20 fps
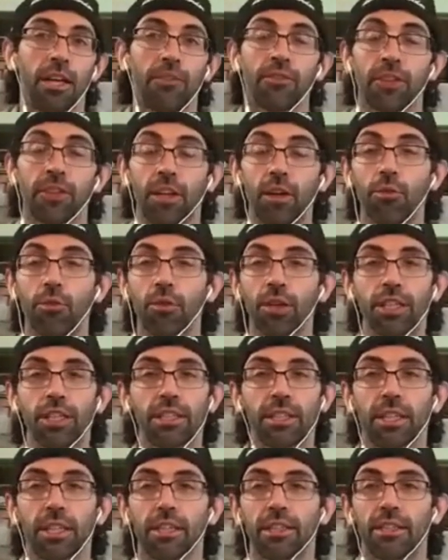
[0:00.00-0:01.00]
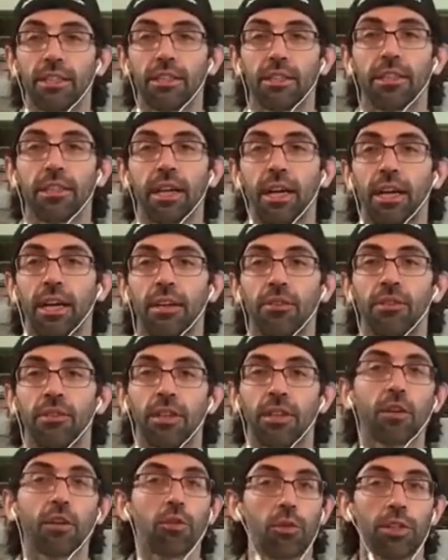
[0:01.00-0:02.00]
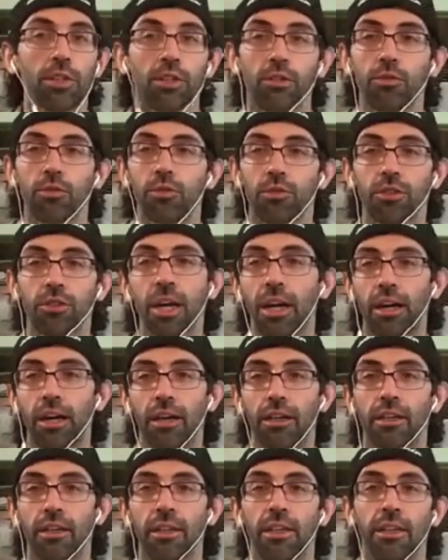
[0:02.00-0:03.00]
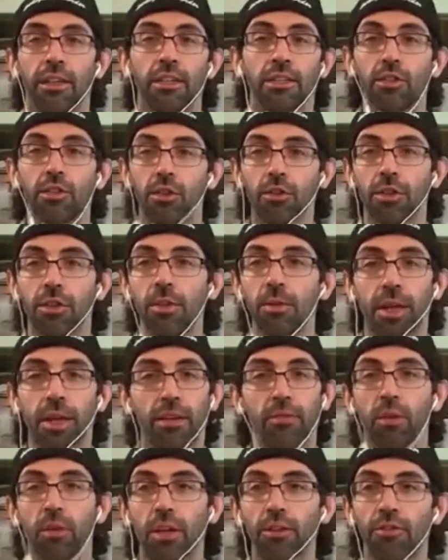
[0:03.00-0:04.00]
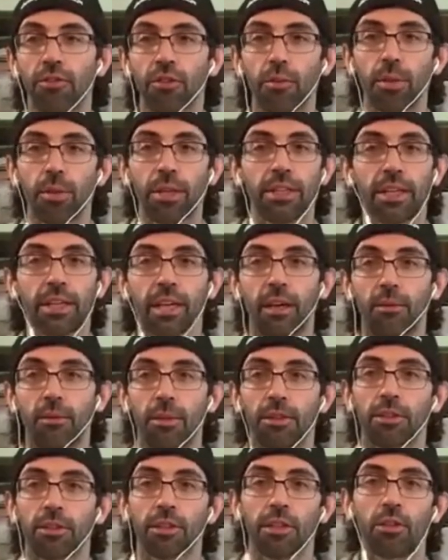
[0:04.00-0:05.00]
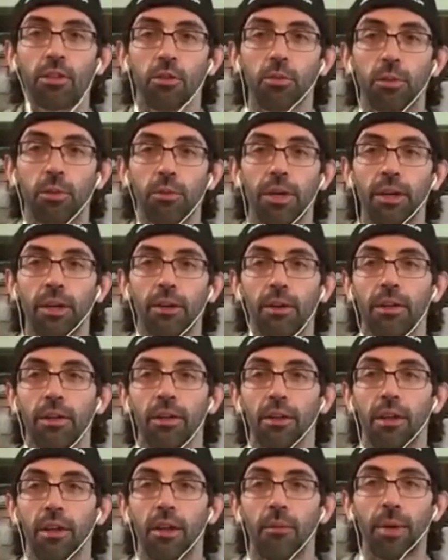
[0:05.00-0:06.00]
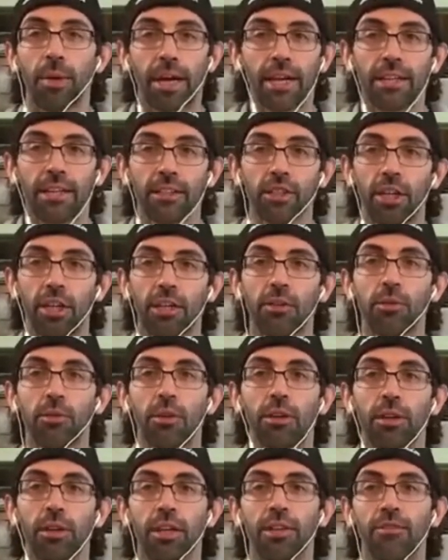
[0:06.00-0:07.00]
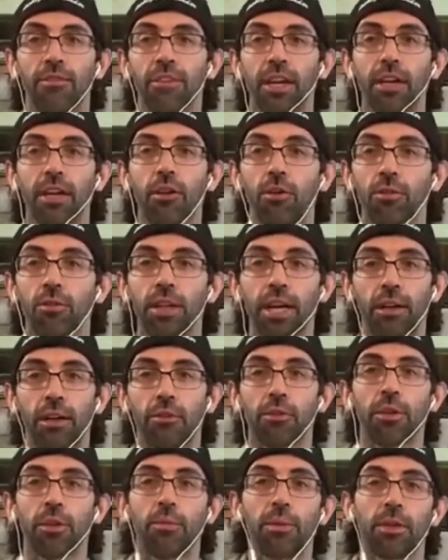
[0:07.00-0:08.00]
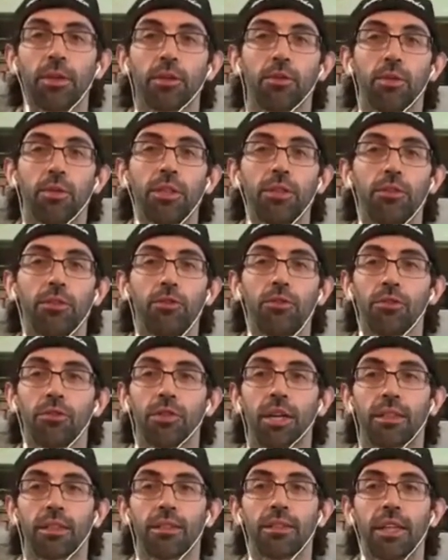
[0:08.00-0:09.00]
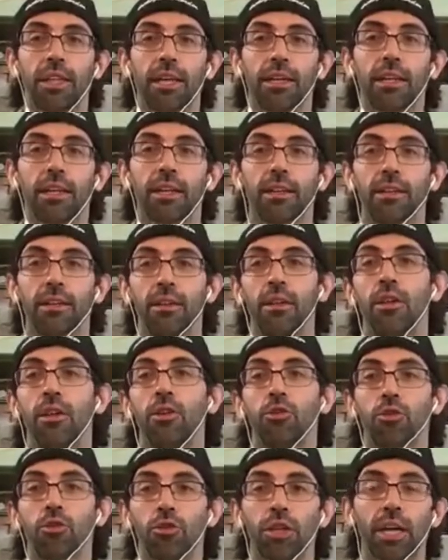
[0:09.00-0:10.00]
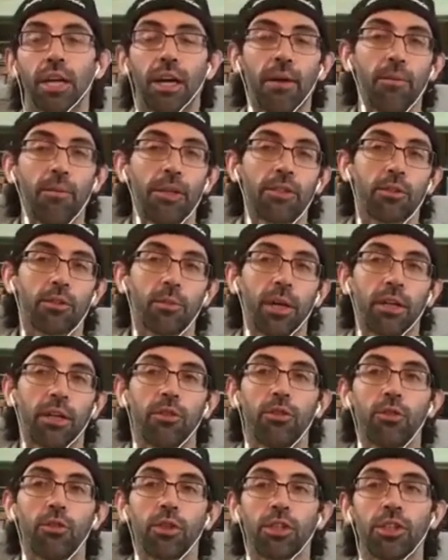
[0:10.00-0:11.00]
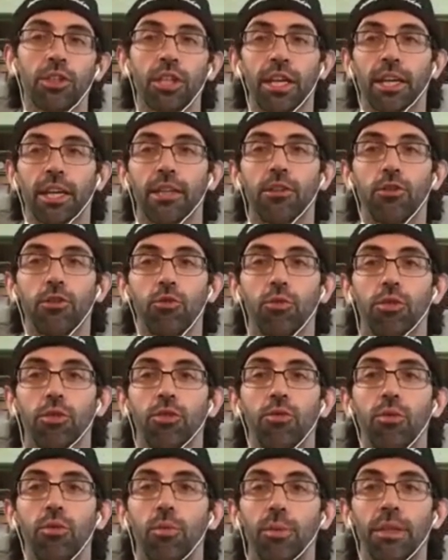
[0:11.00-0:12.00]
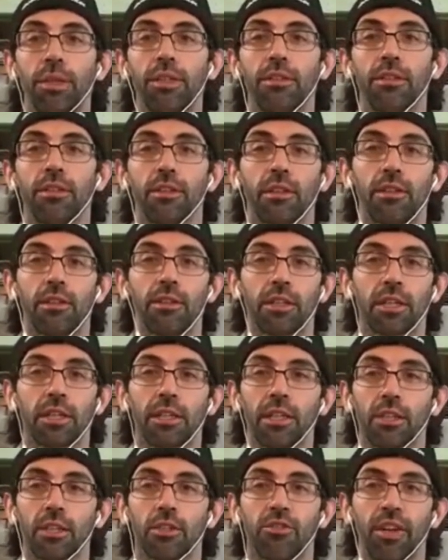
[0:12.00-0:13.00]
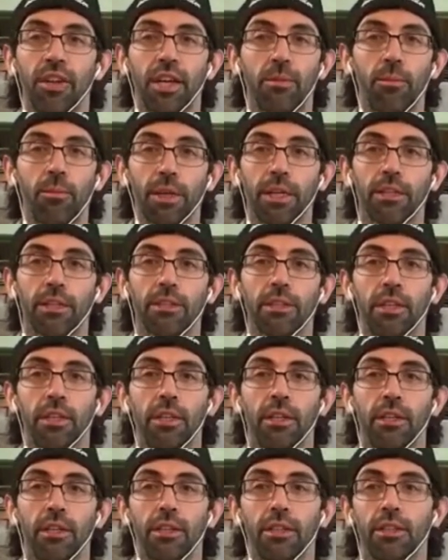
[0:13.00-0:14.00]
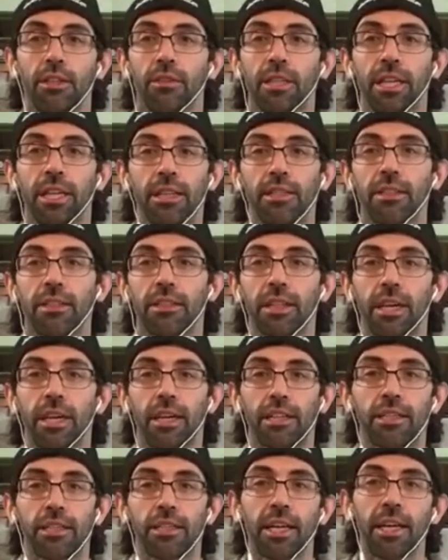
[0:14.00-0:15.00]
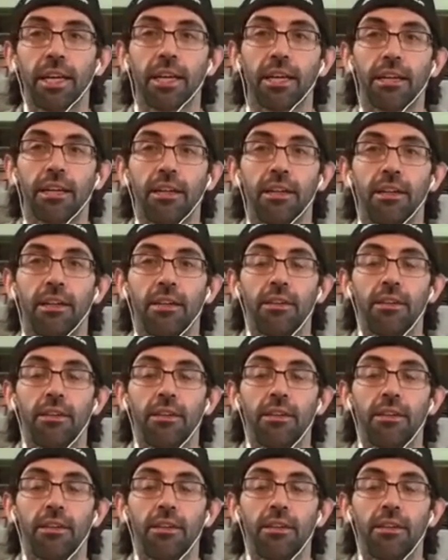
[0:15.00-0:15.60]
If they reset this entire thing, Quinn Hughes is gone. And Rutherford made the comments to the Globe and Mail back in January. If they go down a rebuild, Quinn Hughes is not staying. So the comments about Luke and Jack Hughes was to appease the Canucks fan base to get this guy to stay.